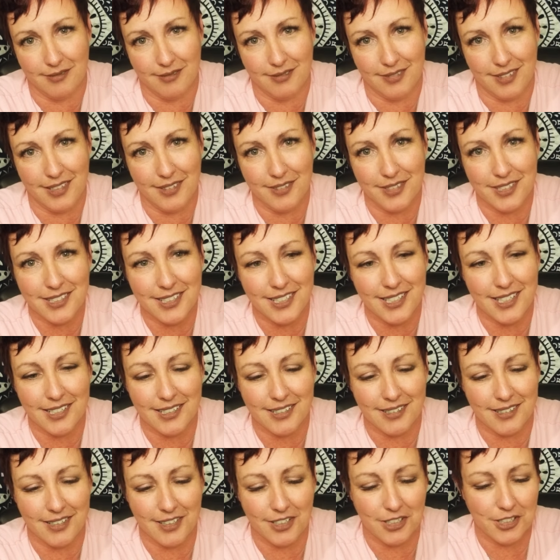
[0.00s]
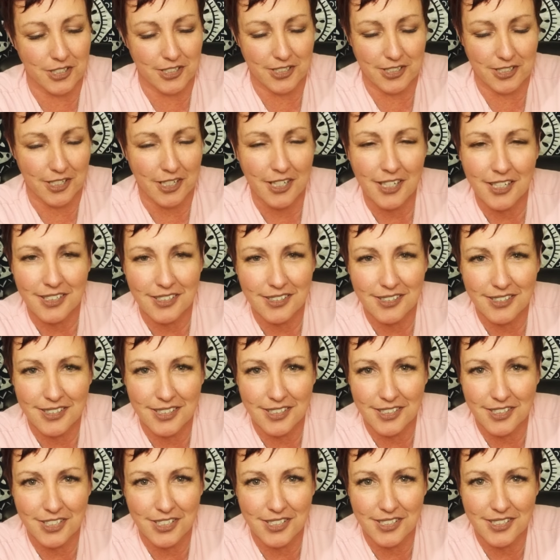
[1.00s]
I was like, they're just cards.
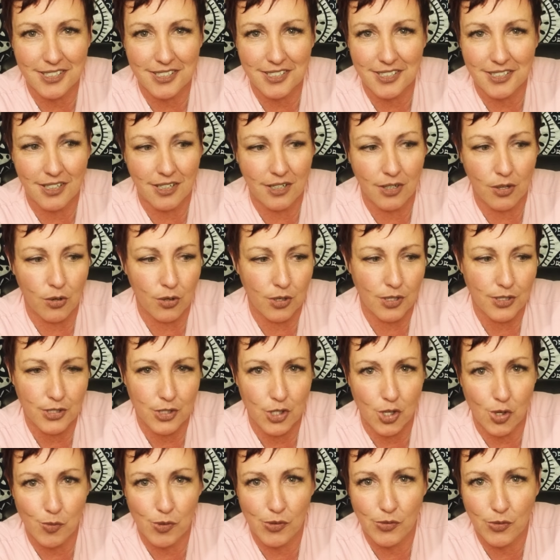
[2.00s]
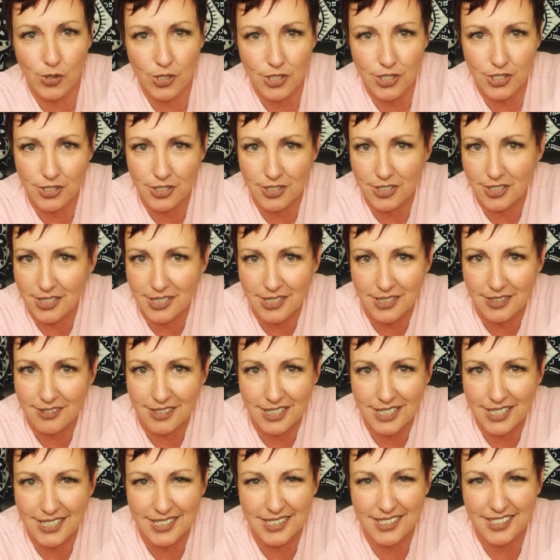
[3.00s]
They're just a horoscope, a fortune cookie, right?